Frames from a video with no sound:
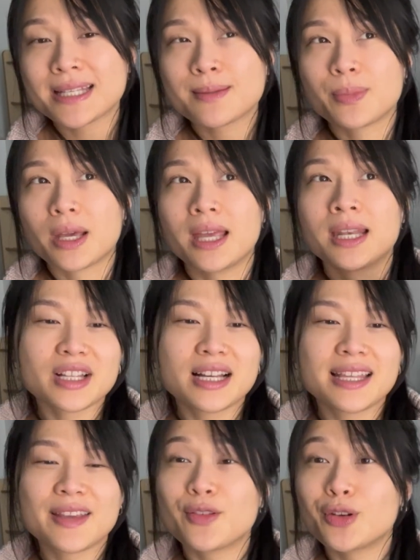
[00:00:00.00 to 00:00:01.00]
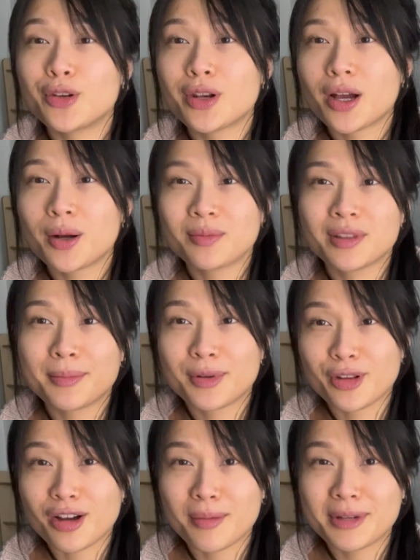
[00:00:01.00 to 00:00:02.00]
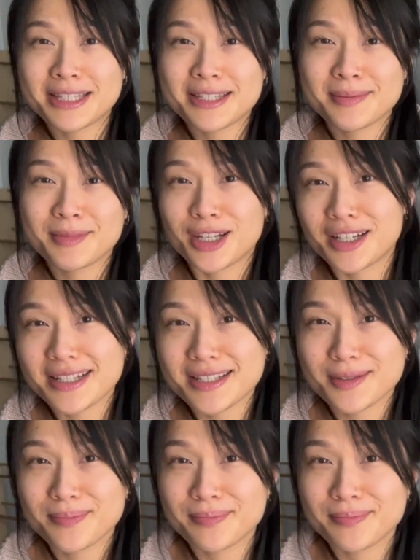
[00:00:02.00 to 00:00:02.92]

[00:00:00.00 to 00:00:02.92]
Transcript: but if you do know, let me know in the comments. Curious.